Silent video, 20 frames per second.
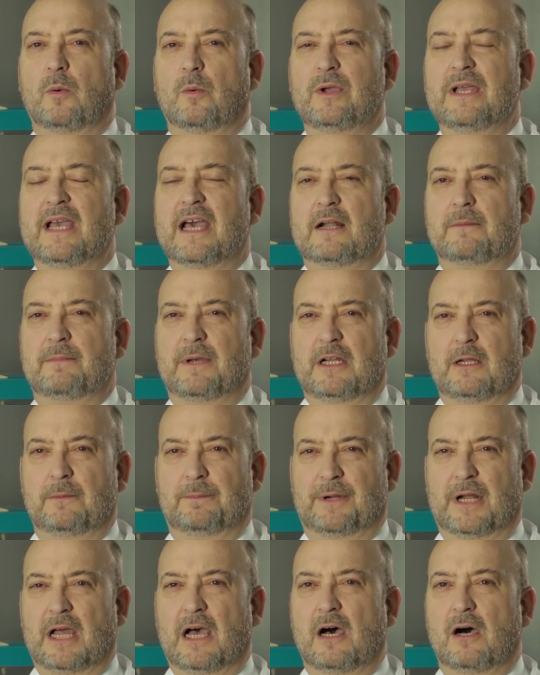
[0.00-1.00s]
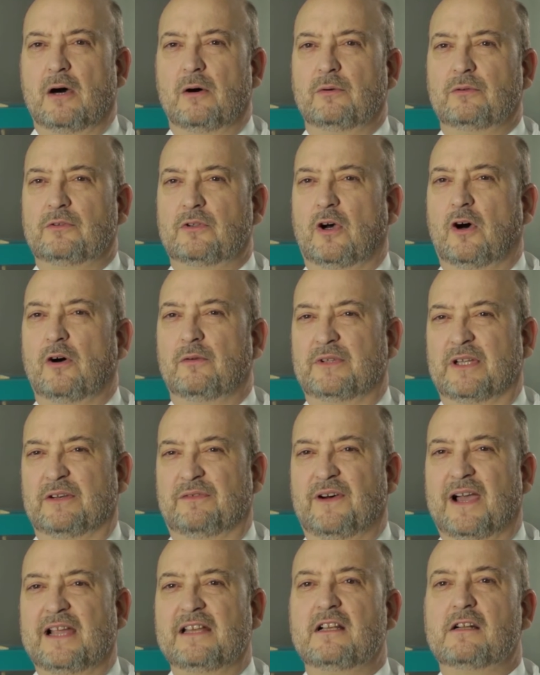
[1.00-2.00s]
We are very proud of the
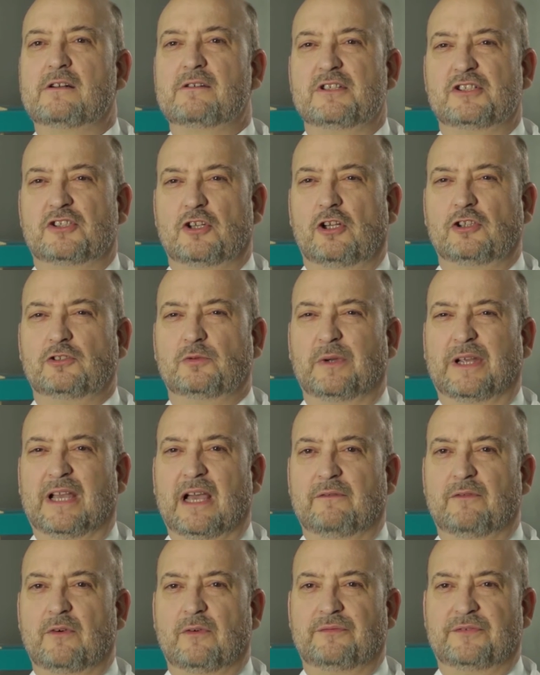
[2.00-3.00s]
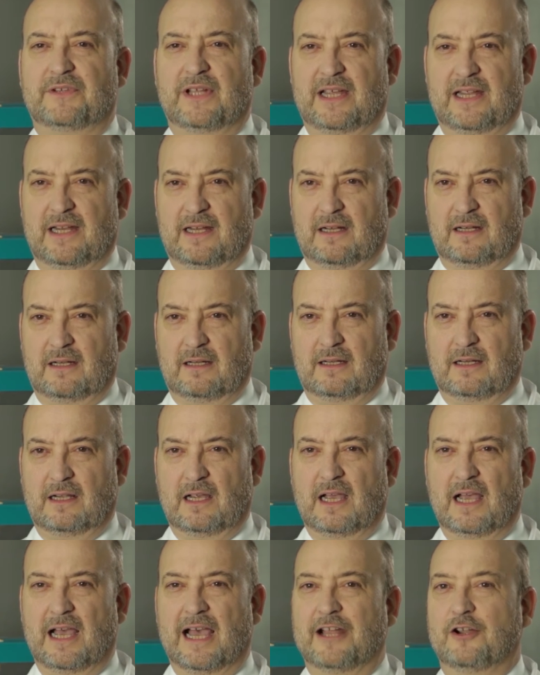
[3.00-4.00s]
final results we have obtained,
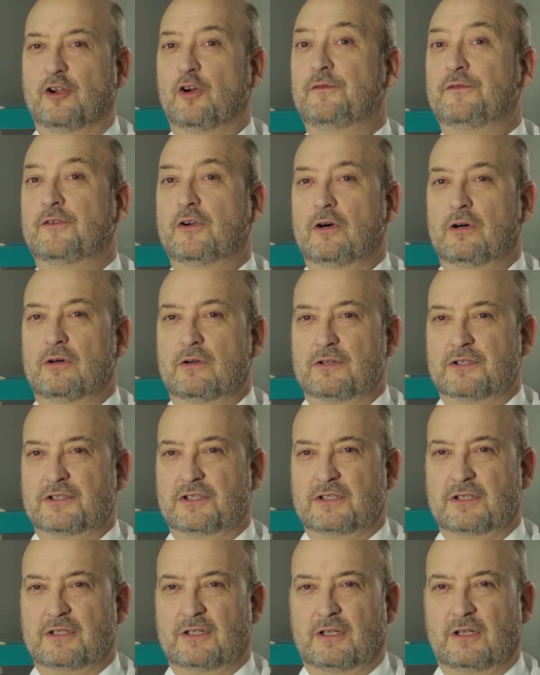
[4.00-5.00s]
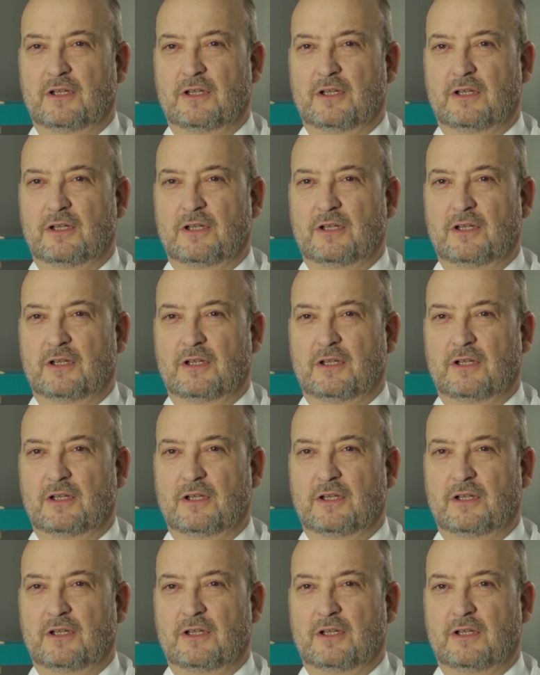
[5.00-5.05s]
and of course,